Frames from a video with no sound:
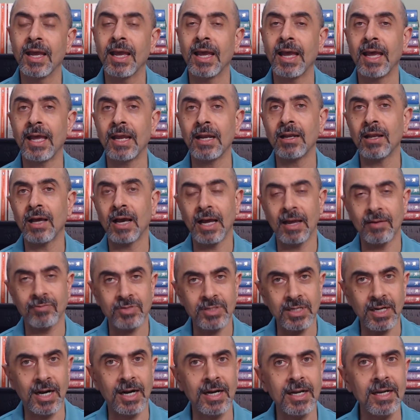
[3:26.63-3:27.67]
And I've
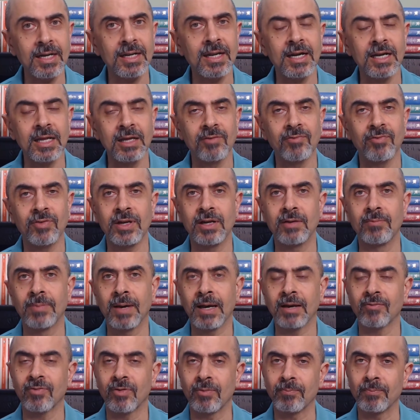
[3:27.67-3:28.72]
started getting
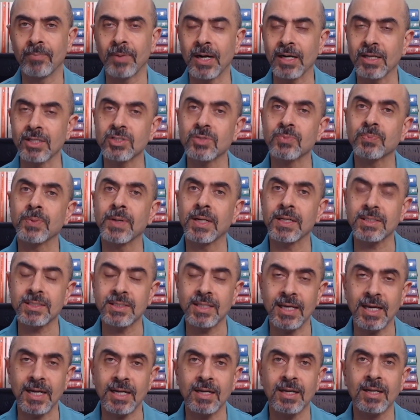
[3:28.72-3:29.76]
feedback from participants
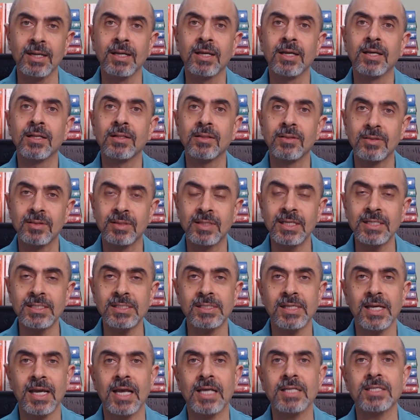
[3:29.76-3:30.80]
that
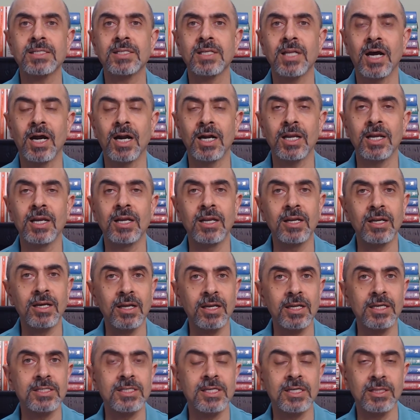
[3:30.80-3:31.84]
this has started
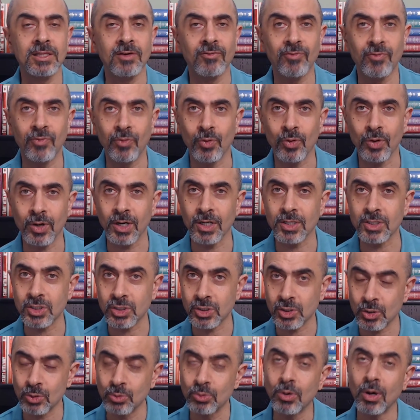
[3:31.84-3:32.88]
increasing the focus
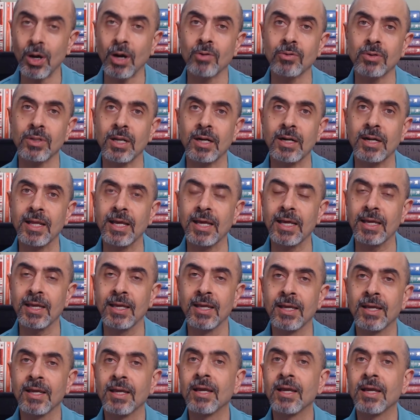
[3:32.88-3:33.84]
throughout the day.